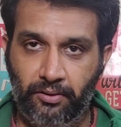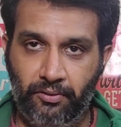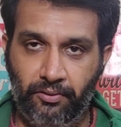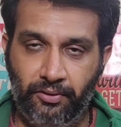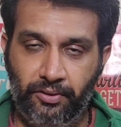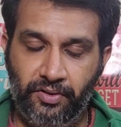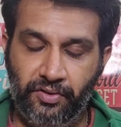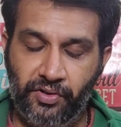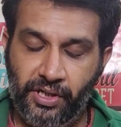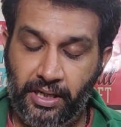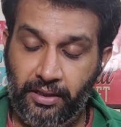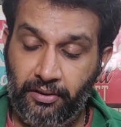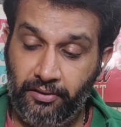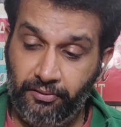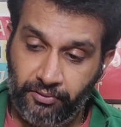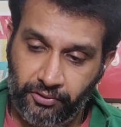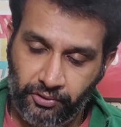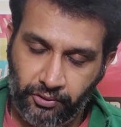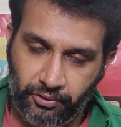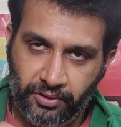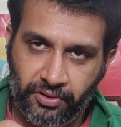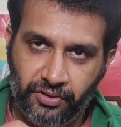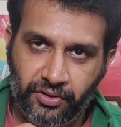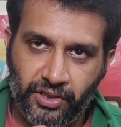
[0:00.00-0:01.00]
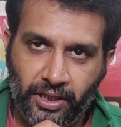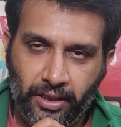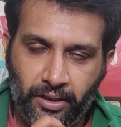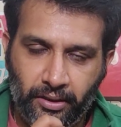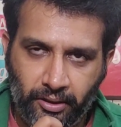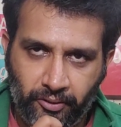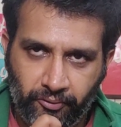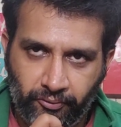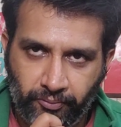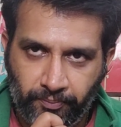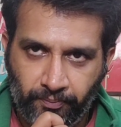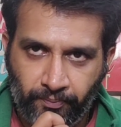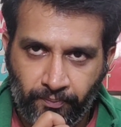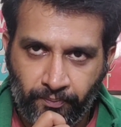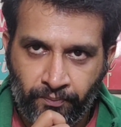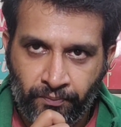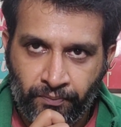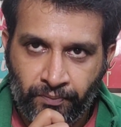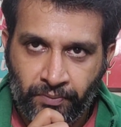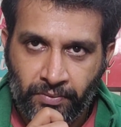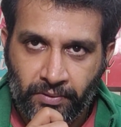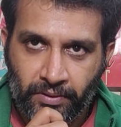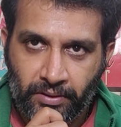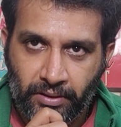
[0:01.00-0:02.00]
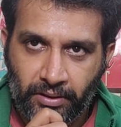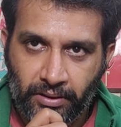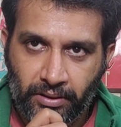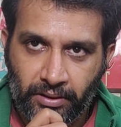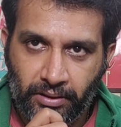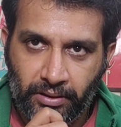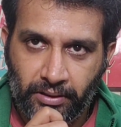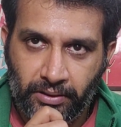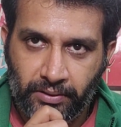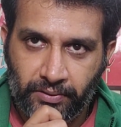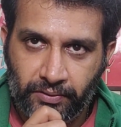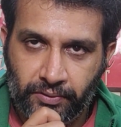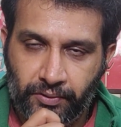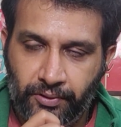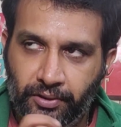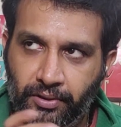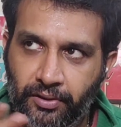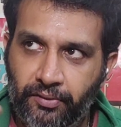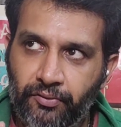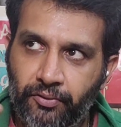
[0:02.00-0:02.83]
on this channel. You can check it out. It's going to